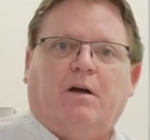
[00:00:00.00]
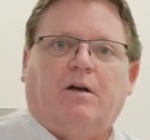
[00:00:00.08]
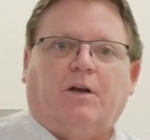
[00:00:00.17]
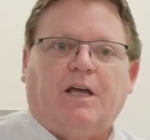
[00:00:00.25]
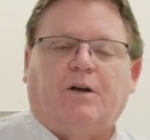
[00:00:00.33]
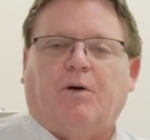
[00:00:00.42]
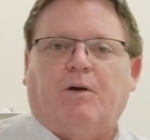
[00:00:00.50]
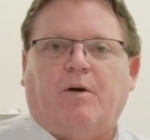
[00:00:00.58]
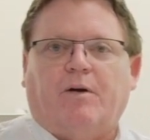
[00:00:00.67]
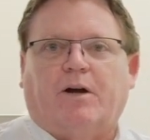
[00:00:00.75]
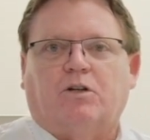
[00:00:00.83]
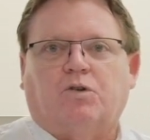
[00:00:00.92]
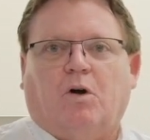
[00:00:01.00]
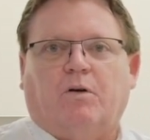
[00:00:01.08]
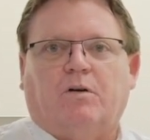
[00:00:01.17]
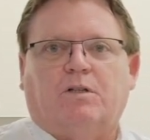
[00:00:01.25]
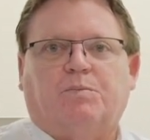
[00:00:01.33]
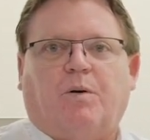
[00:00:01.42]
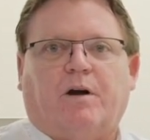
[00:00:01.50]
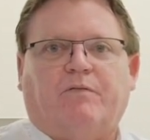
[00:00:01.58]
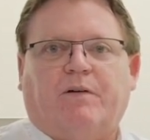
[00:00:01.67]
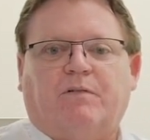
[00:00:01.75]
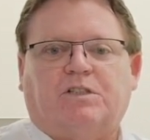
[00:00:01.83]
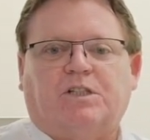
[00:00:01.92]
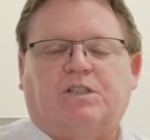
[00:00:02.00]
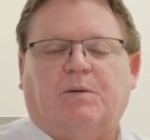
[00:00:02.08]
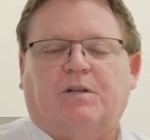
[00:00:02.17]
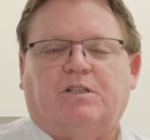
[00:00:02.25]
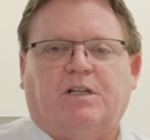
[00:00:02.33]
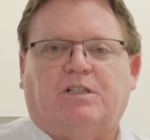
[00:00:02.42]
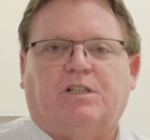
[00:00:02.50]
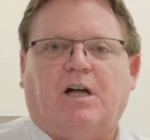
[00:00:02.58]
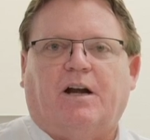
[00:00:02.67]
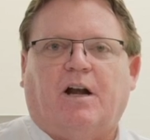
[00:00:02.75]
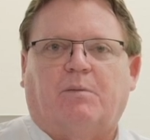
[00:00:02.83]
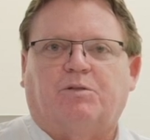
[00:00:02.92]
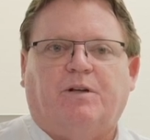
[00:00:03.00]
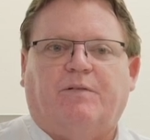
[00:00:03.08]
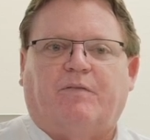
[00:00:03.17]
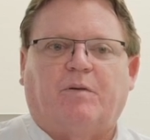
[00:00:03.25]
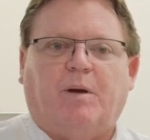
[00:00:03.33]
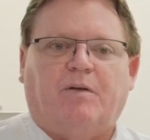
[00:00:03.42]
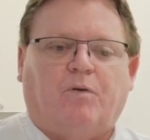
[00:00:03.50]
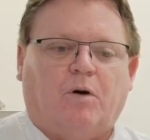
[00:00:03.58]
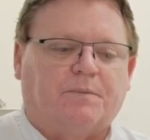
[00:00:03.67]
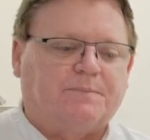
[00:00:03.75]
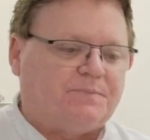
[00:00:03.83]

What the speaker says: integrated right in our controller. It's part of every system. It's not an option you have to pay for.